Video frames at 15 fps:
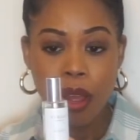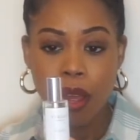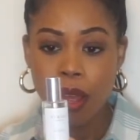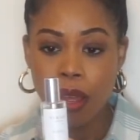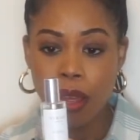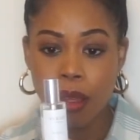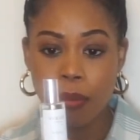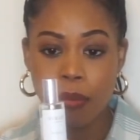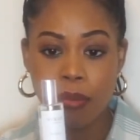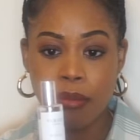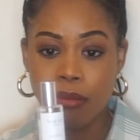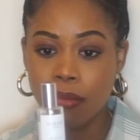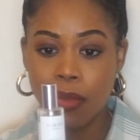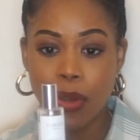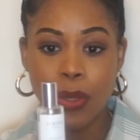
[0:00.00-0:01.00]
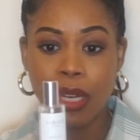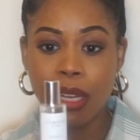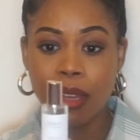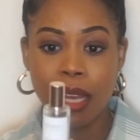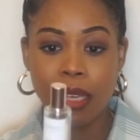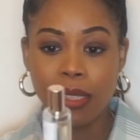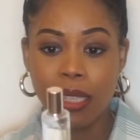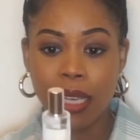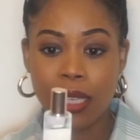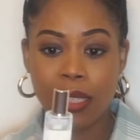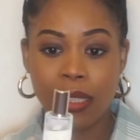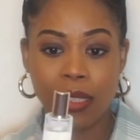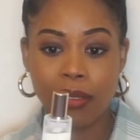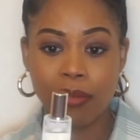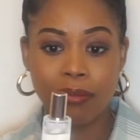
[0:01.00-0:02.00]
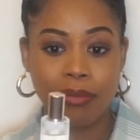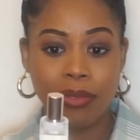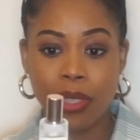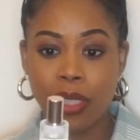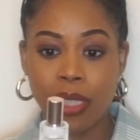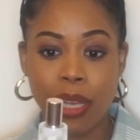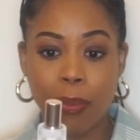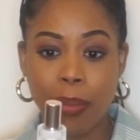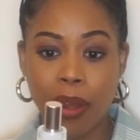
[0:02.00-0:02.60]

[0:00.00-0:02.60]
on it that says Verset